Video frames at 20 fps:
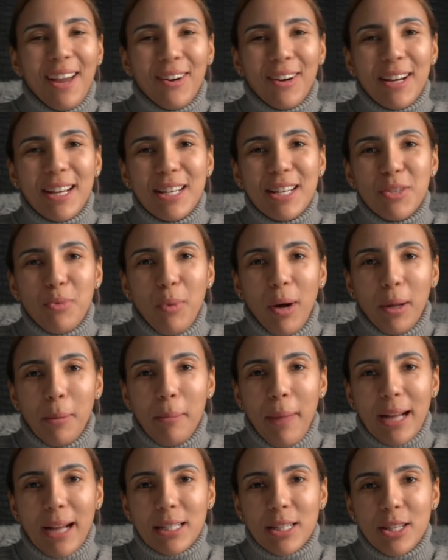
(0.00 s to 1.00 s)
Aries, welcome
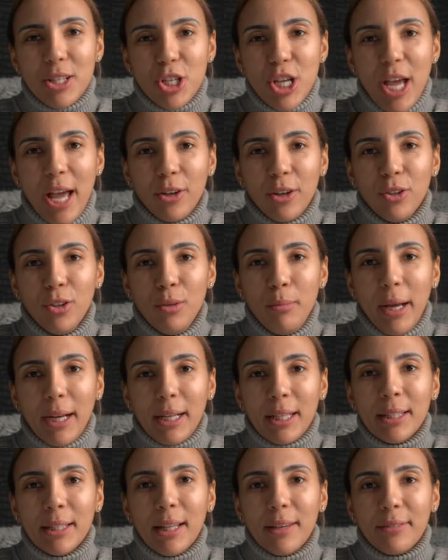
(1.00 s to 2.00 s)
back to the channel.
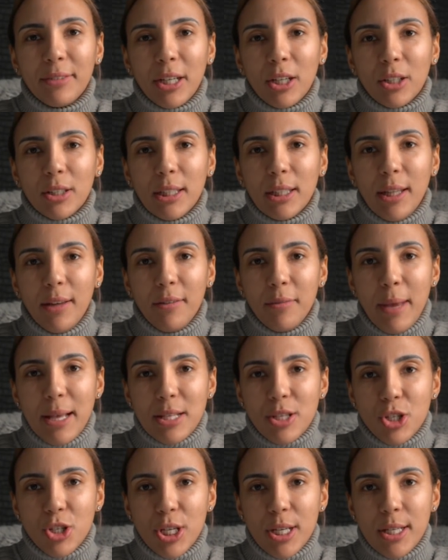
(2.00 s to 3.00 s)
Monica Love here at the Love
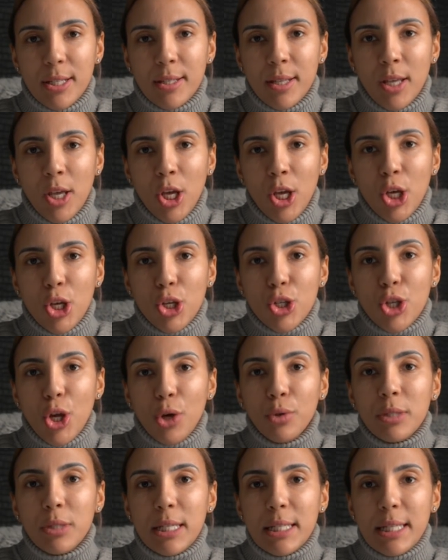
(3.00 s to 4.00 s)
Messages.
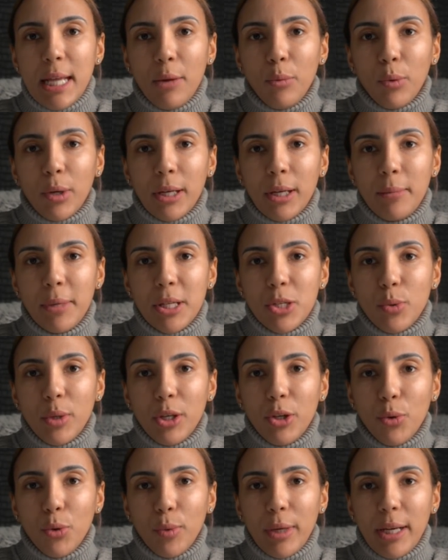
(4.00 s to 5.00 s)
So today we're going to be
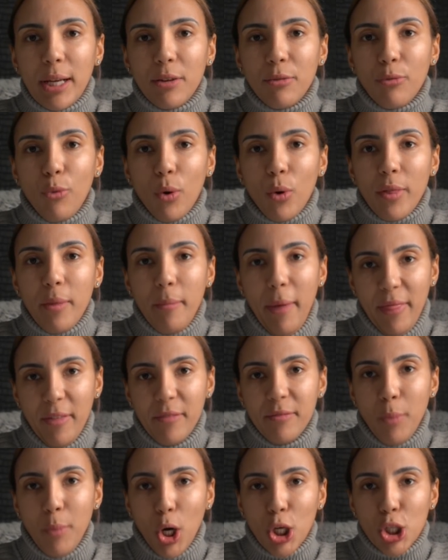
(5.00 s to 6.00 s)
doing your reading for the month
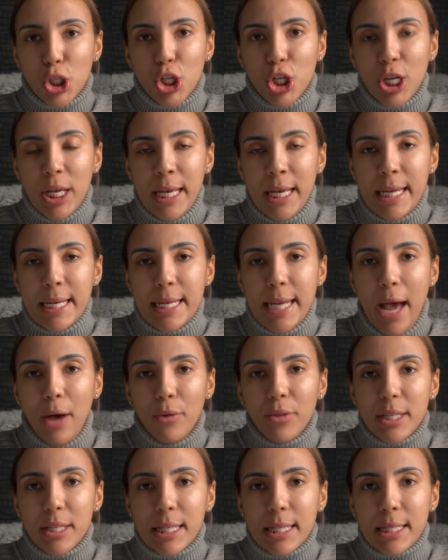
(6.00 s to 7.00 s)
of March.
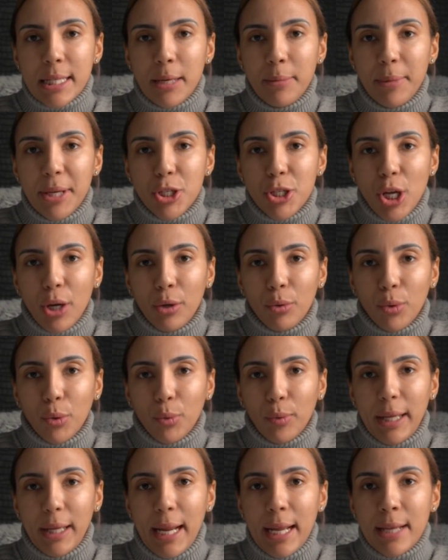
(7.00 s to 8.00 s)
Now this is going to be a general
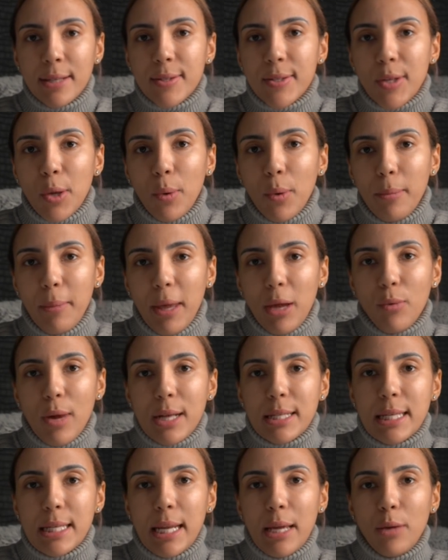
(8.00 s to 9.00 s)
reading, so it may
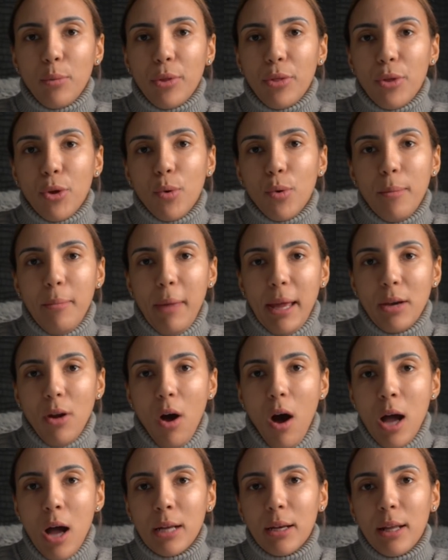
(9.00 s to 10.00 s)
resonate with you, it may
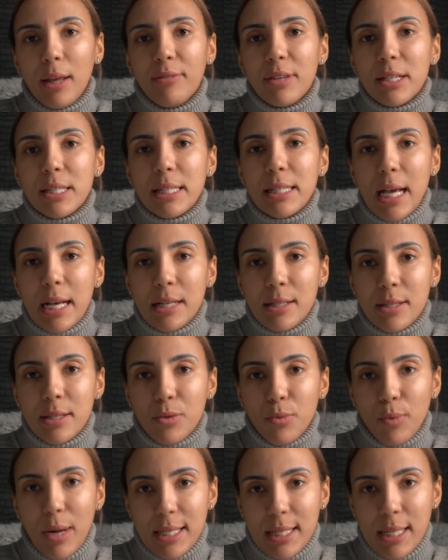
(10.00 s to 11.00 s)
not. If it
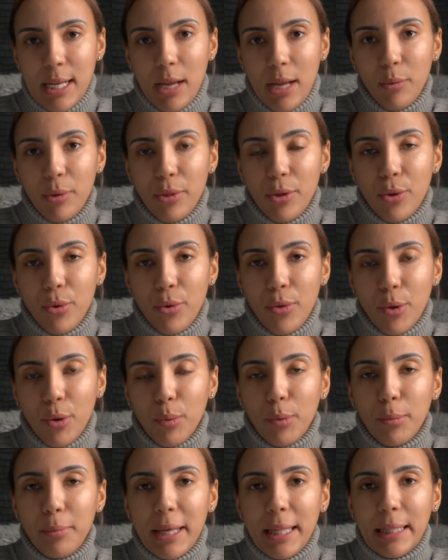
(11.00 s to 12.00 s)
does resonate with you, there
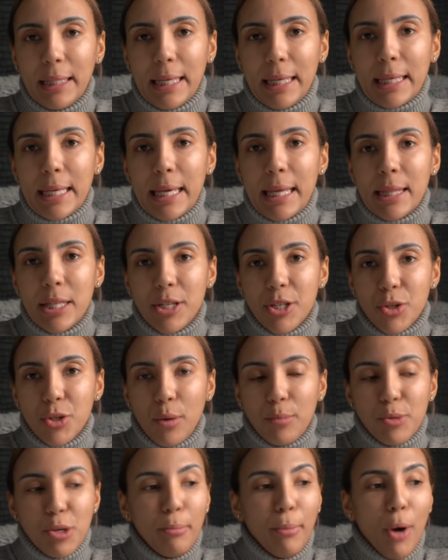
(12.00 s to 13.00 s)
will be a link in the
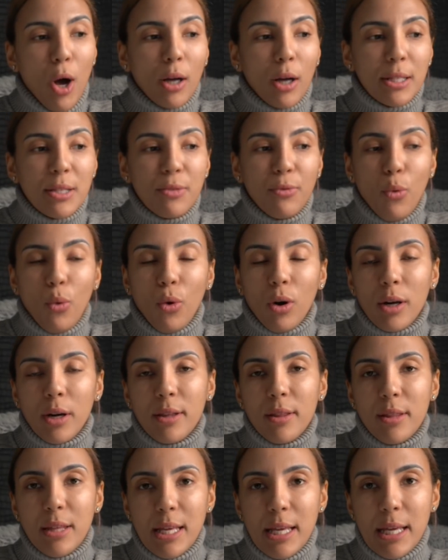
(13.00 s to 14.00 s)
description box for
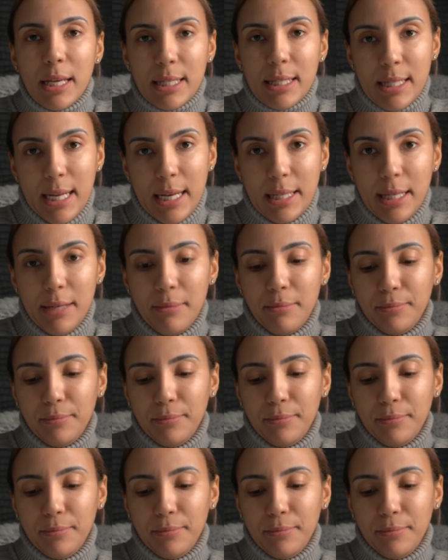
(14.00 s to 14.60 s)
the extended.